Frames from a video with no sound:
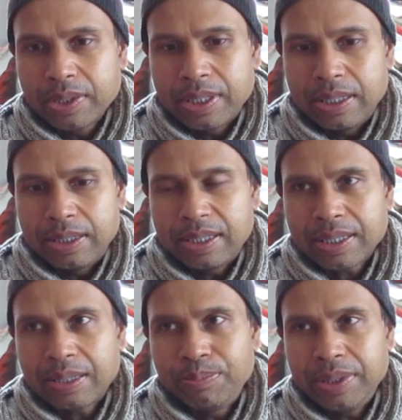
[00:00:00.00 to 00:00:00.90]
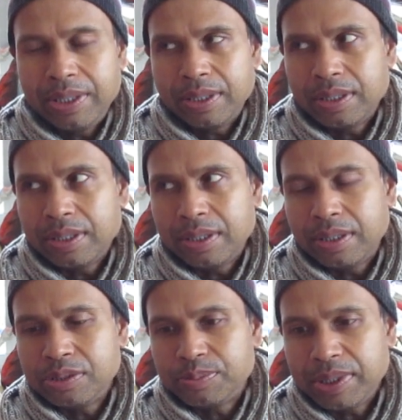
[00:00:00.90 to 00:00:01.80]
and that can be
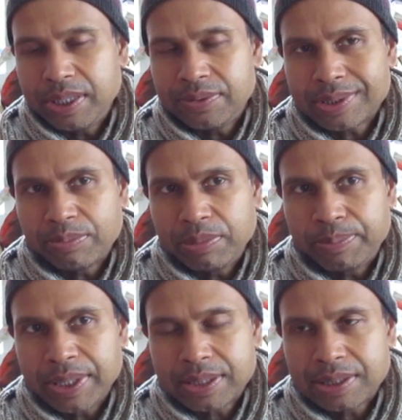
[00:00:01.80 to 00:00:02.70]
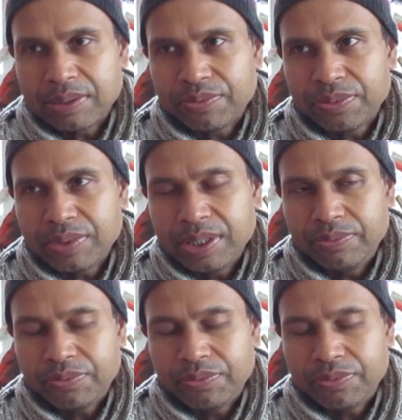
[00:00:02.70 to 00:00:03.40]
those beliefs can be picked up in,